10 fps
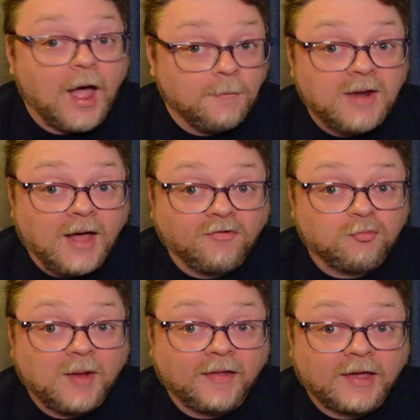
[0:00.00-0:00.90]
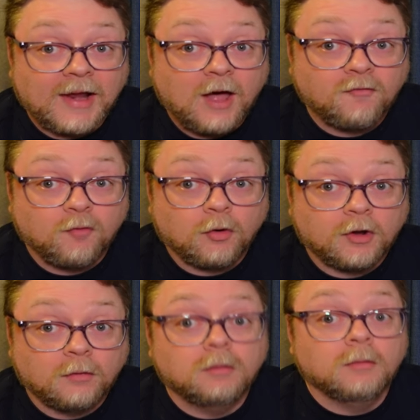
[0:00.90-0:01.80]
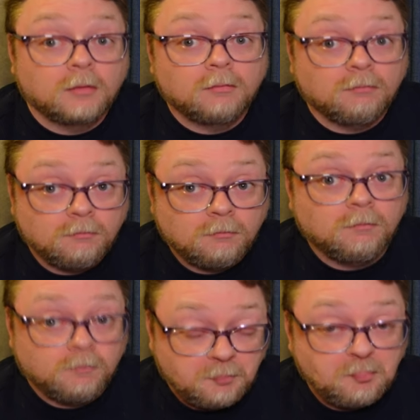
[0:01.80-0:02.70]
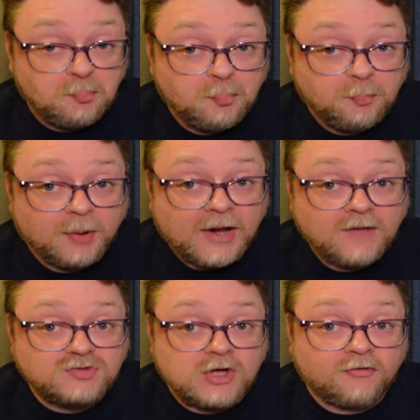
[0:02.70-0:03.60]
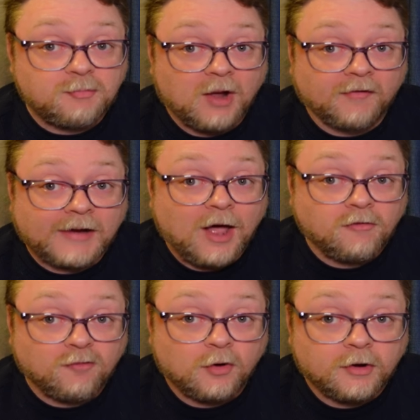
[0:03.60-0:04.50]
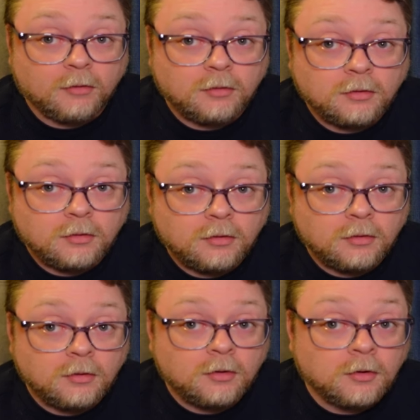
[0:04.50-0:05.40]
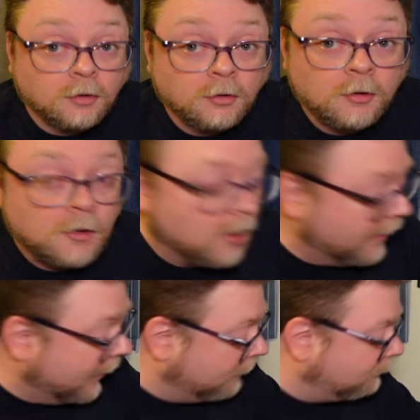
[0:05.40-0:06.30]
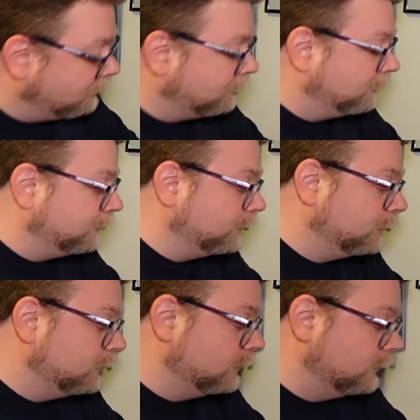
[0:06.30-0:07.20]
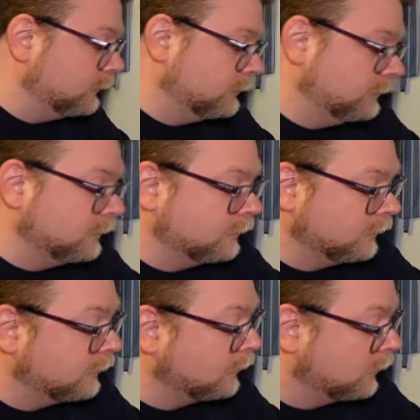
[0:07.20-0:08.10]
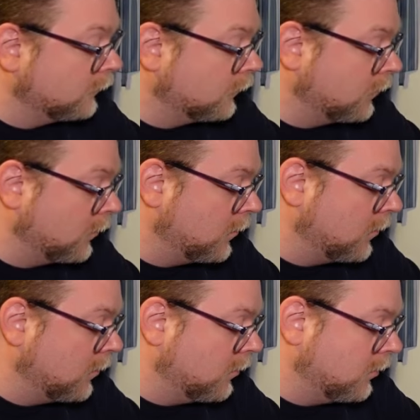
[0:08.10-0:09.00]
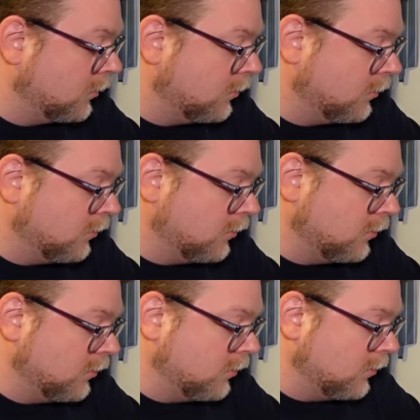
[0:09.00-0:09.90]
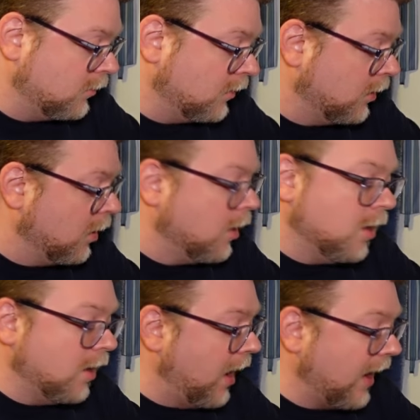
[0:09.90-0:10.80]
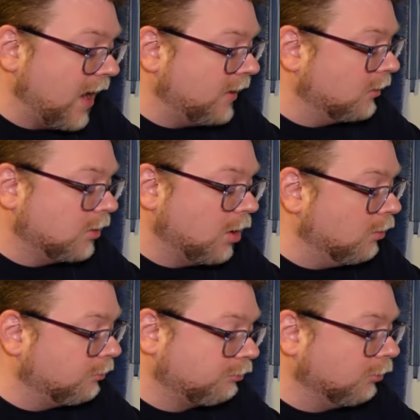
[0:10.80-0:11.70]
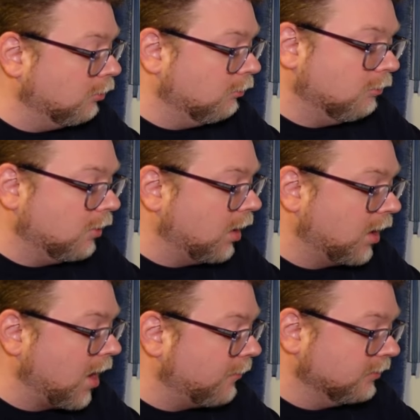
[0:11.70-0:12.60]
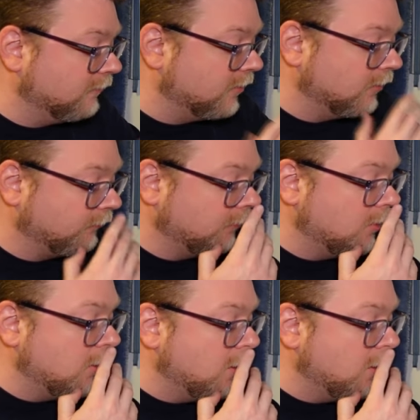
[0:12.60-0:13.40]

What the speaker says: I'm not spelling it out for you, but I've just spelled it out for you. Uh-huh. They'll never make their tracks dirty. Rocked up to the paper, but they'll talk listening. I gotta go through a couple of this.